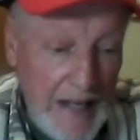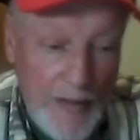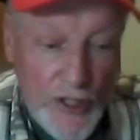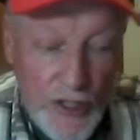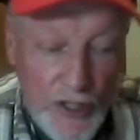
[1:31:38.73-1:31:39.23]
I
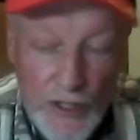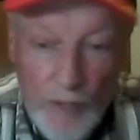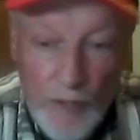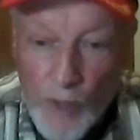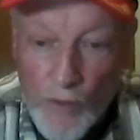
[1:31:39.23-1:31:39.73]
was
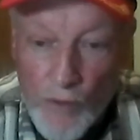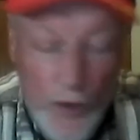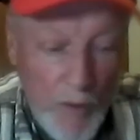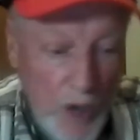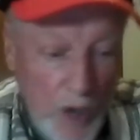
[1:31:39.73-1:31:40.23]
assistant
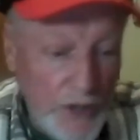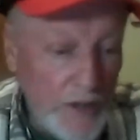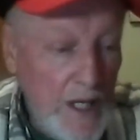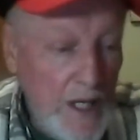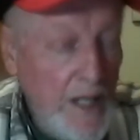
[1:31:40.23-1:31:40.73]
provost
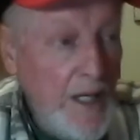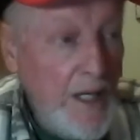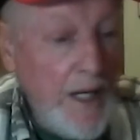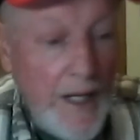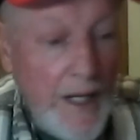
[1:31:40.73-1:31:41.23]
marshal,
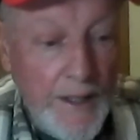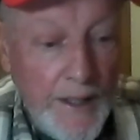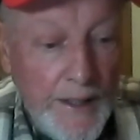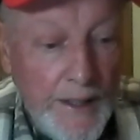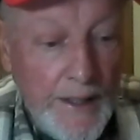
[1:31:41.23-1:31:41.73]
and
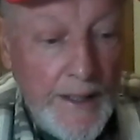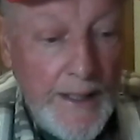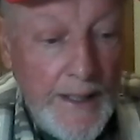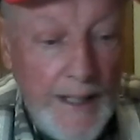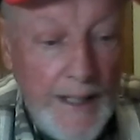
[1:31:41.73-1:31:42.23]
uh,
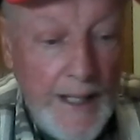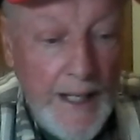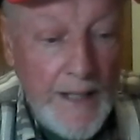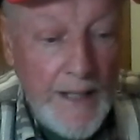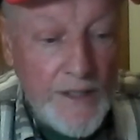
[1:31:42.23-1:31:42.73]

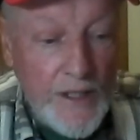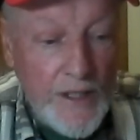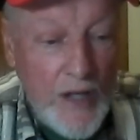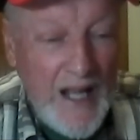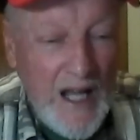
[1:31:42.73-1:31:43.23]
I said,
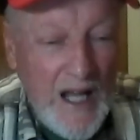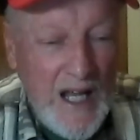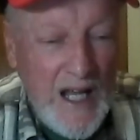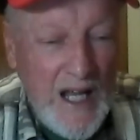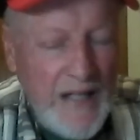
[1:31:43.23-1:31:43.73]
no, I,
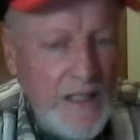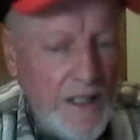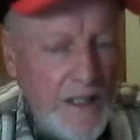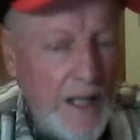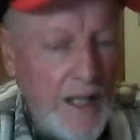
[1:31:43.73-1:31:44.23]
I need
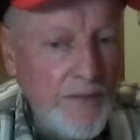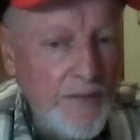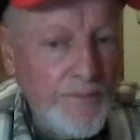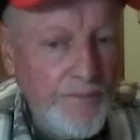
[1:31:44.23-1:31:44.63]
to get out.